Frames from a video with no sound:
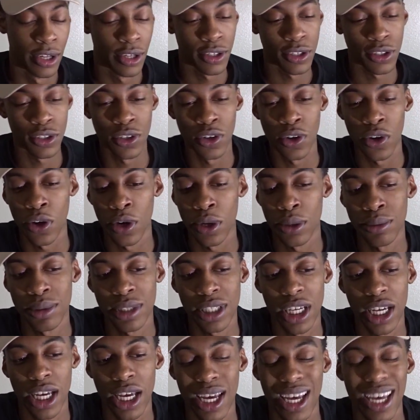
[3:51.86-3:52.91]
You know what I'm
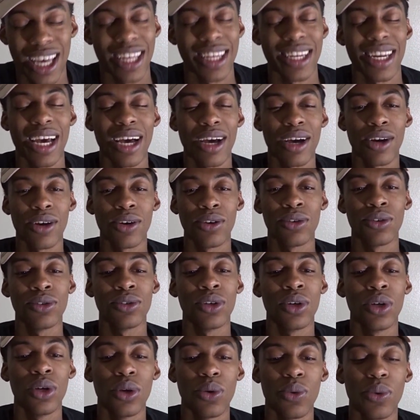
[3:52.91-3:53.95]
saying? And now
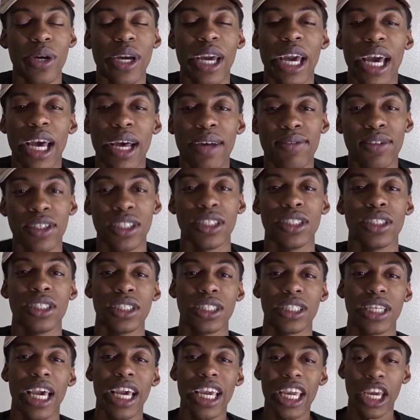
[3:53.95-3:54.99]
we have this
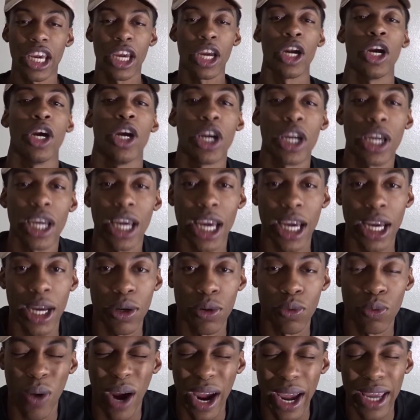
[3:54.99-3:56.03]
second
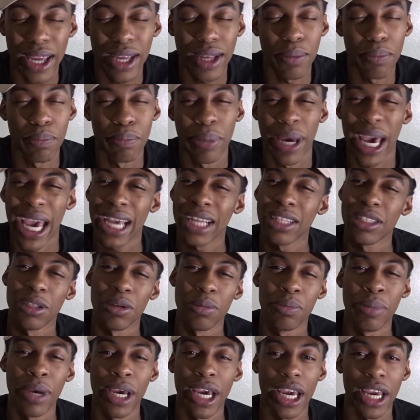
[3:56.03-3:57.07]
hurricane right back to
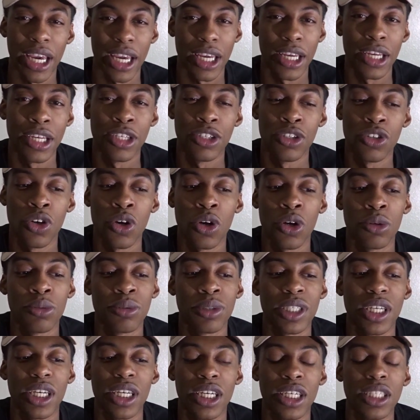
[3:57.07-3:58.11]
back. And you know what I'm
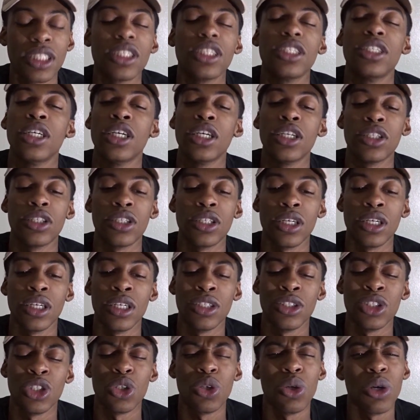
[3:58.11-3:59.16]
saying? That's another
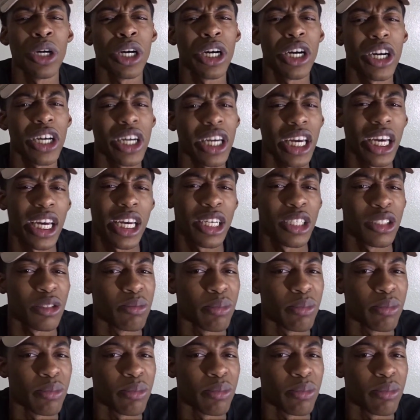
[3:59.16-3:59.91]
thing. Two hurricanes